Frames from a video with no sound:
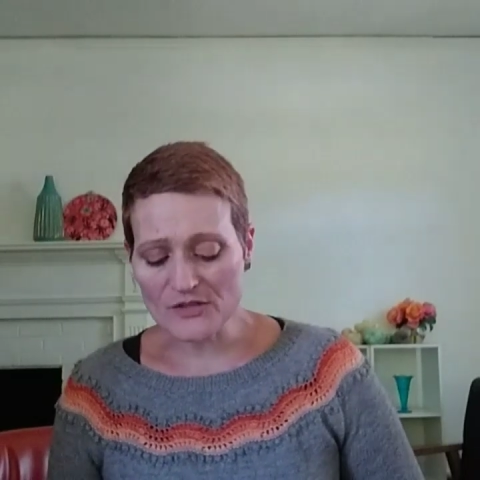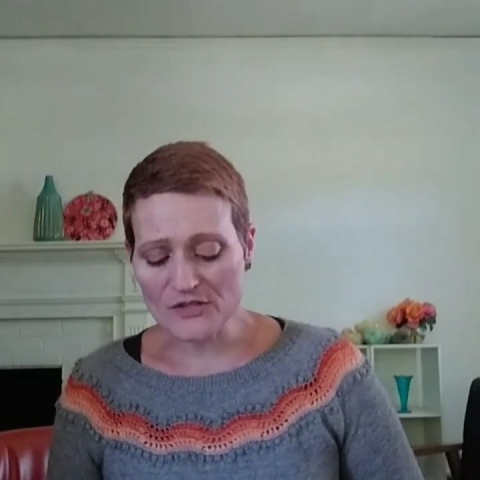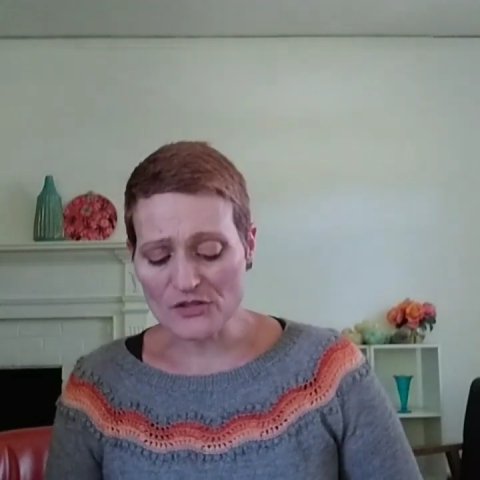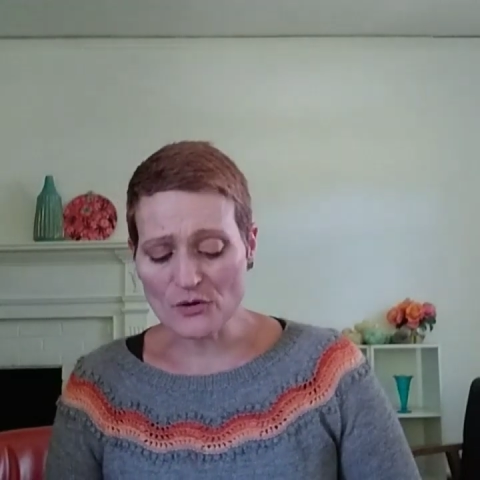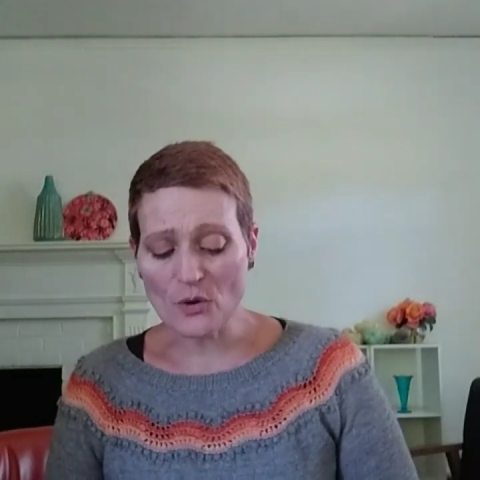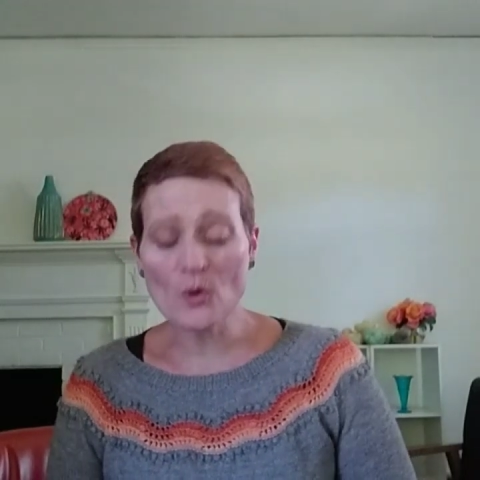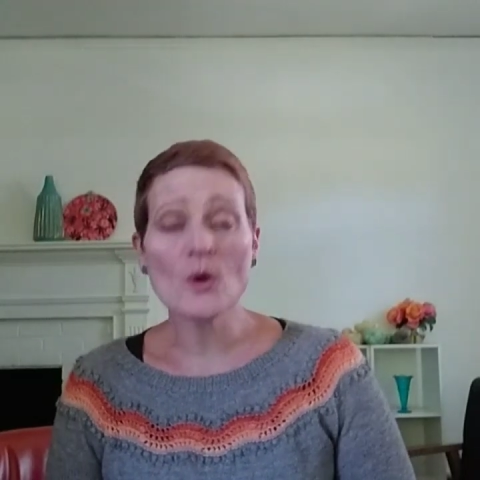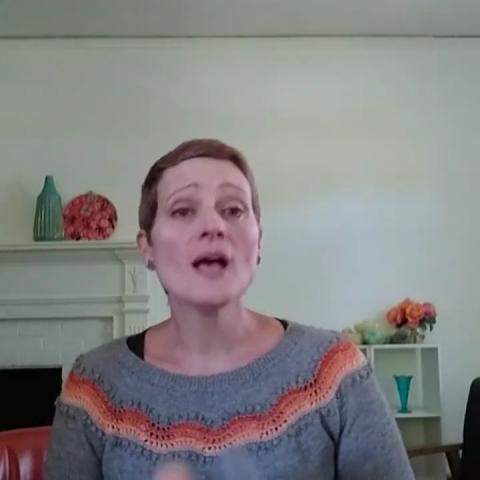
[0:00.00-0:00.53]

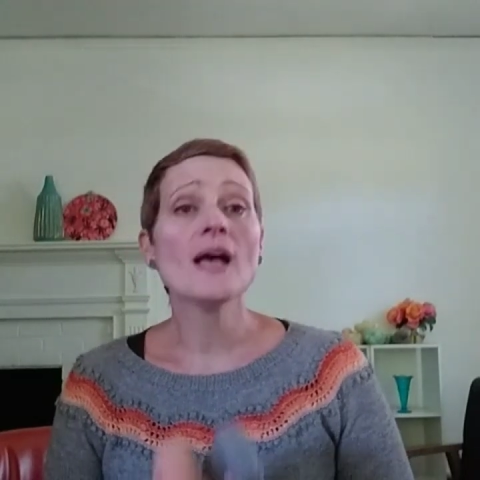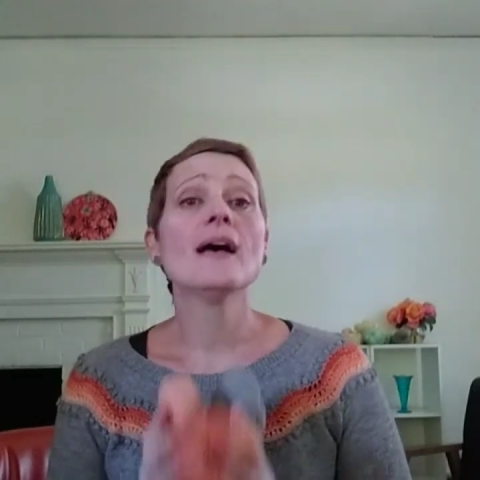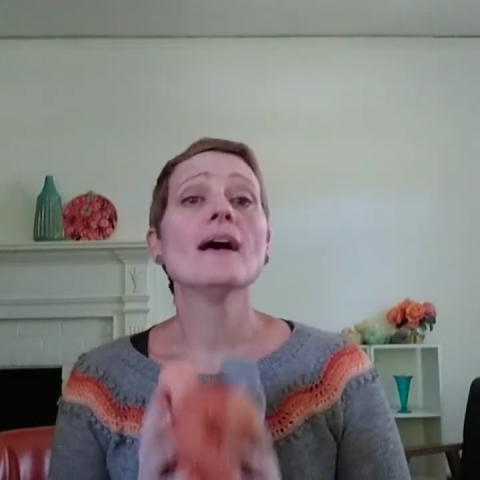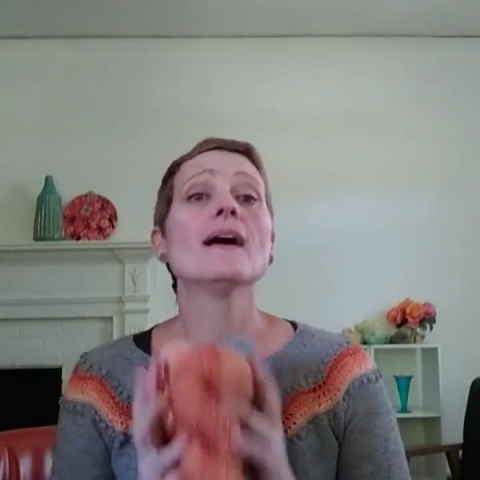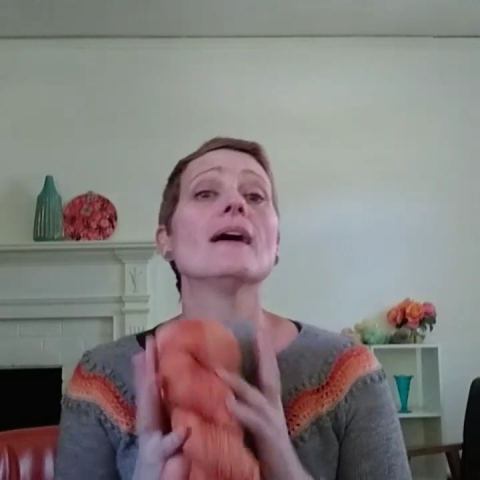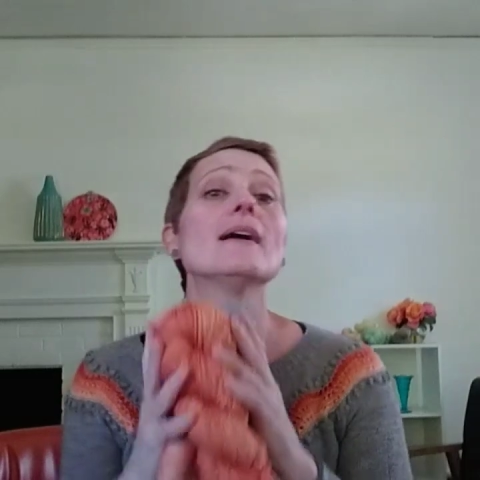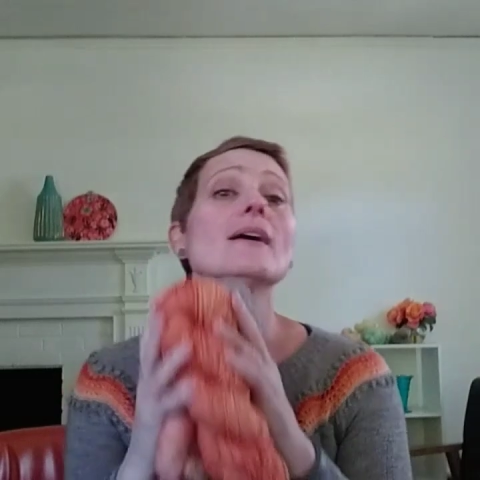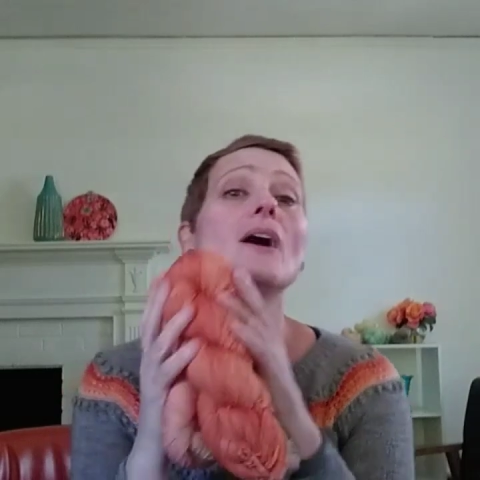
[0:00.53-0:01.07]
So
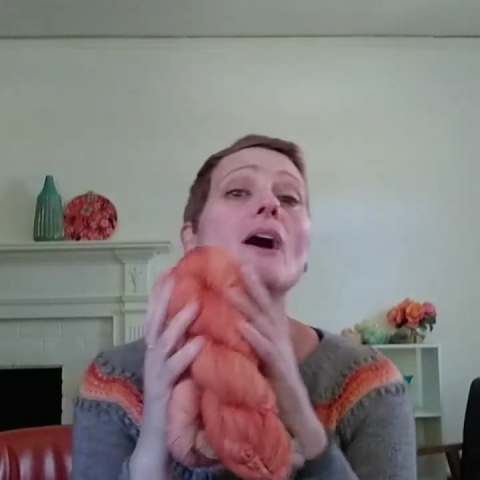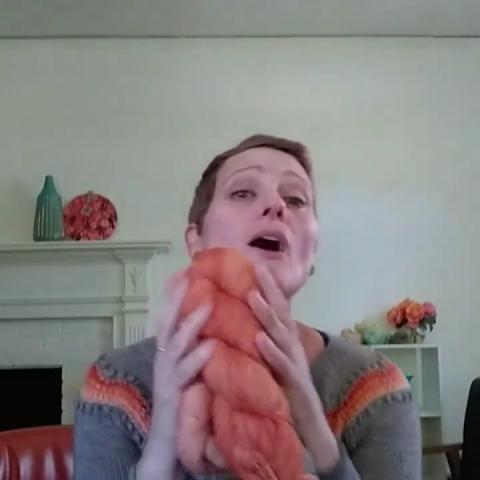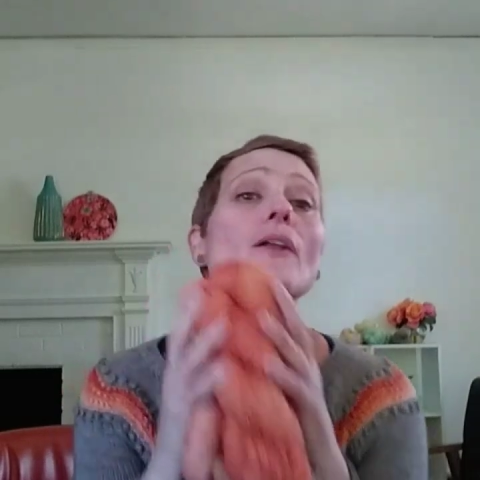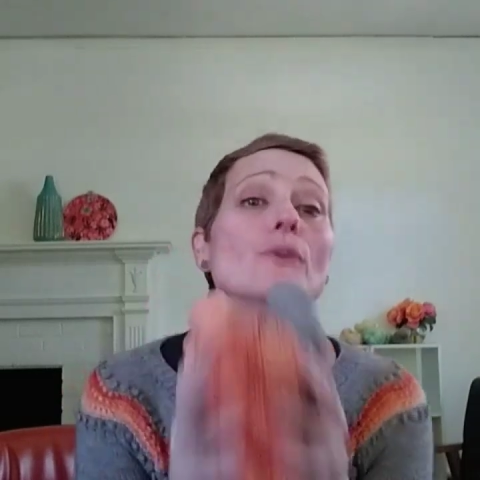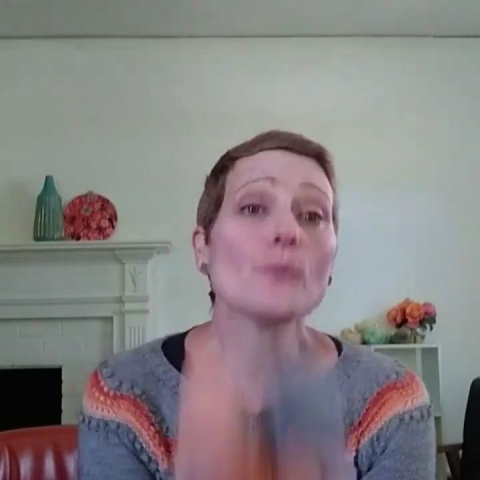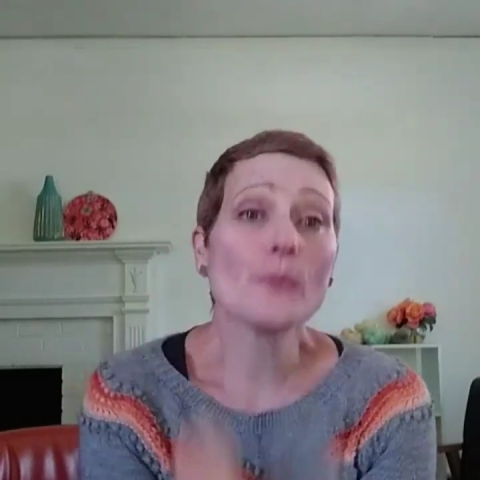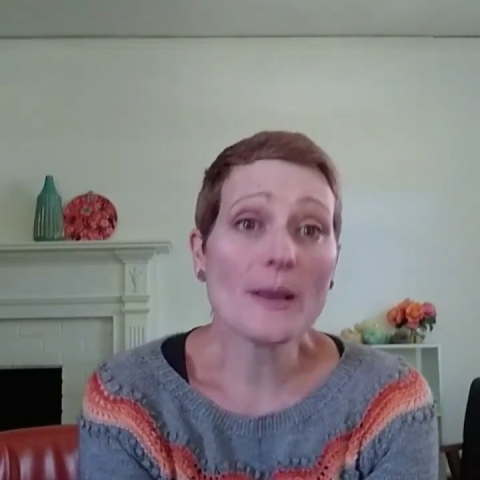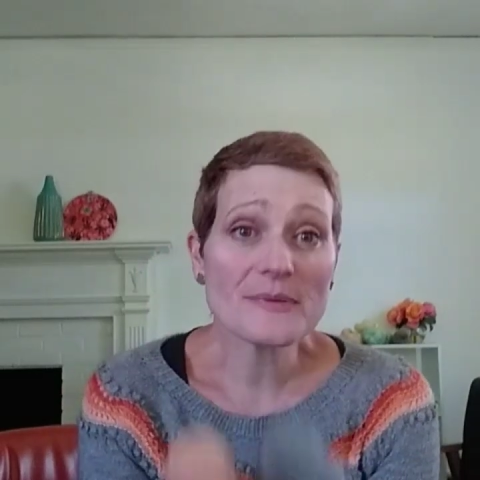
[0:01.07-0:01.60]

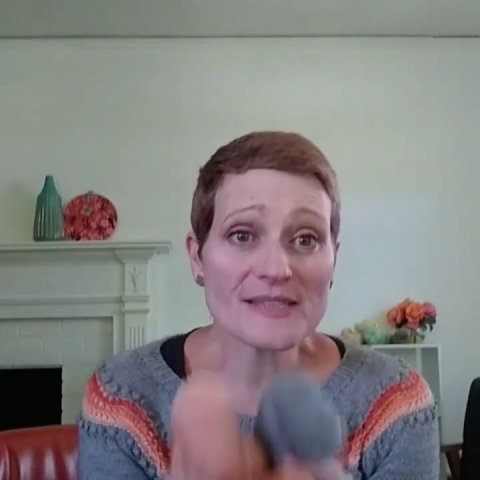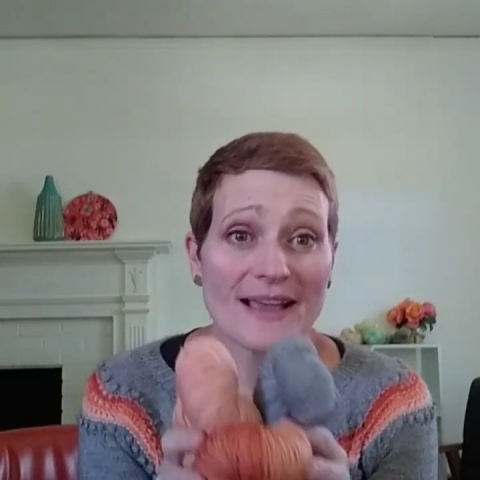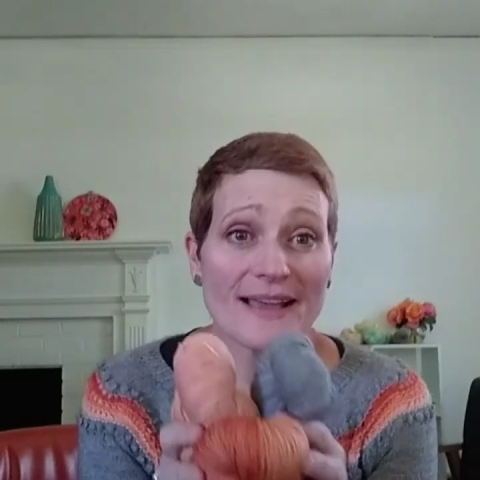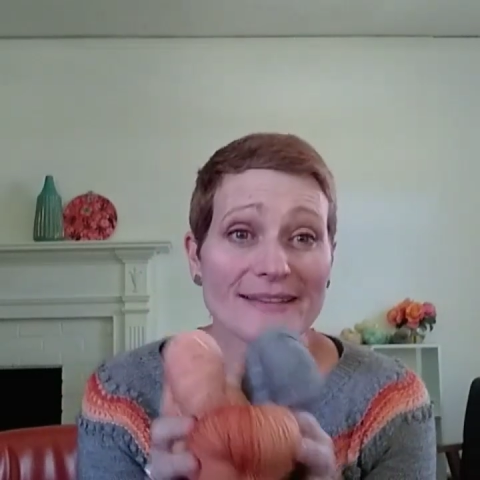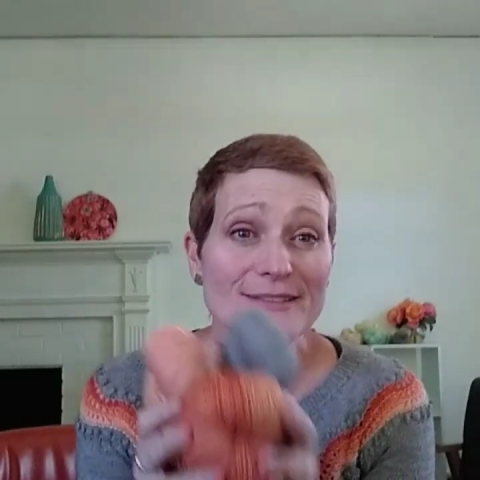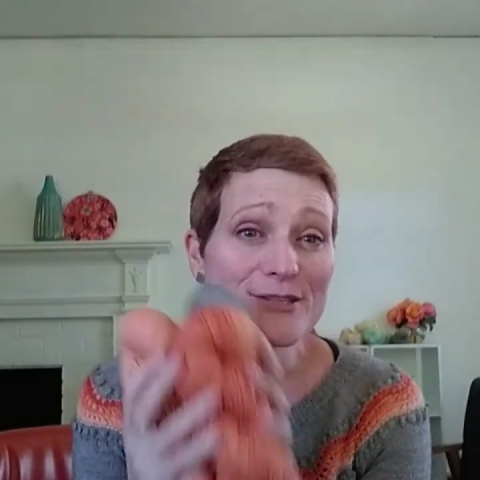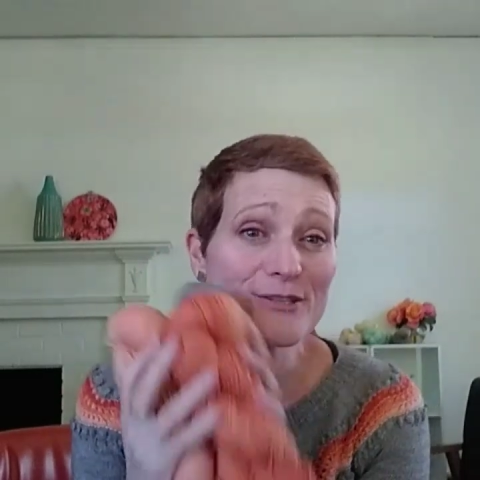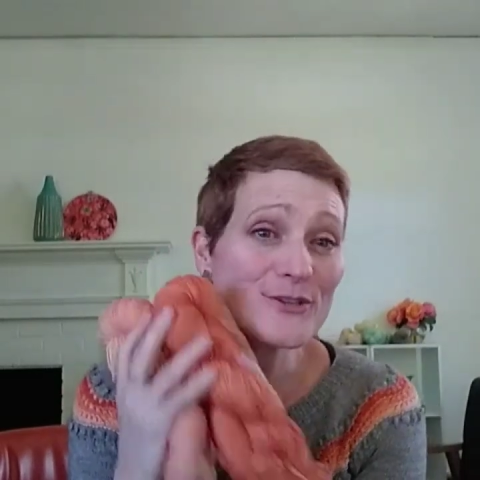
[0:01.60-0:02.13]
on the
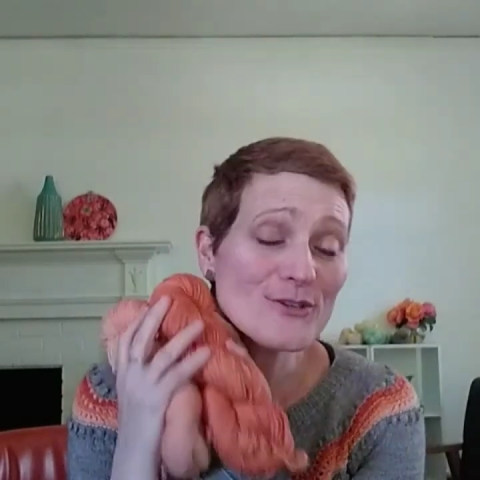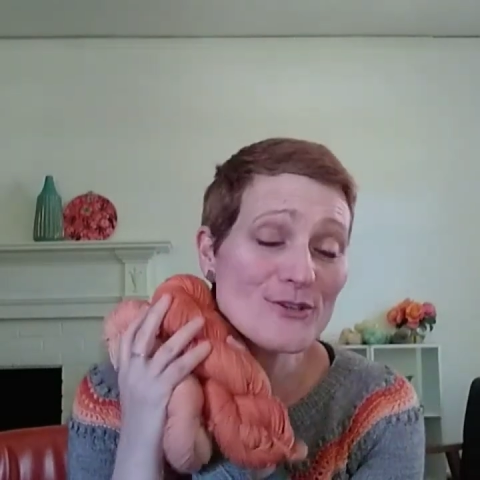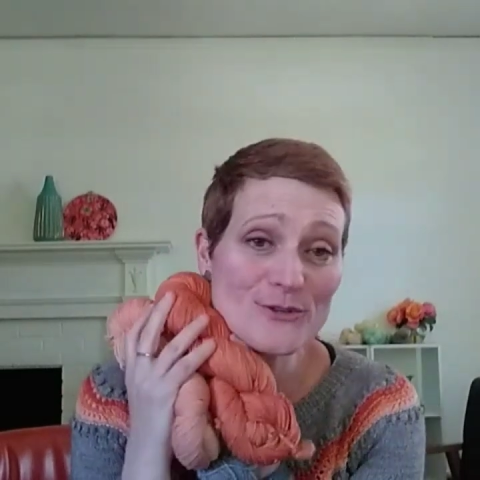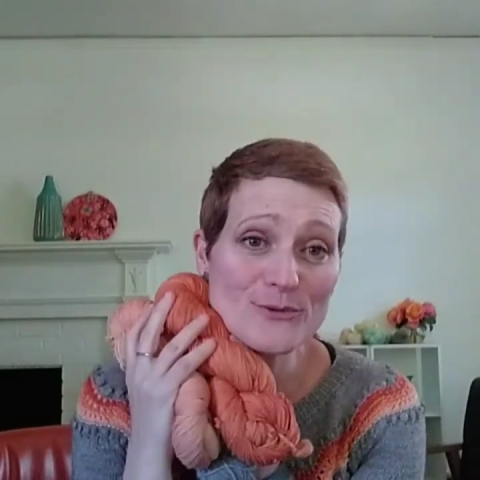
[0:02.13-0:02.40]
website,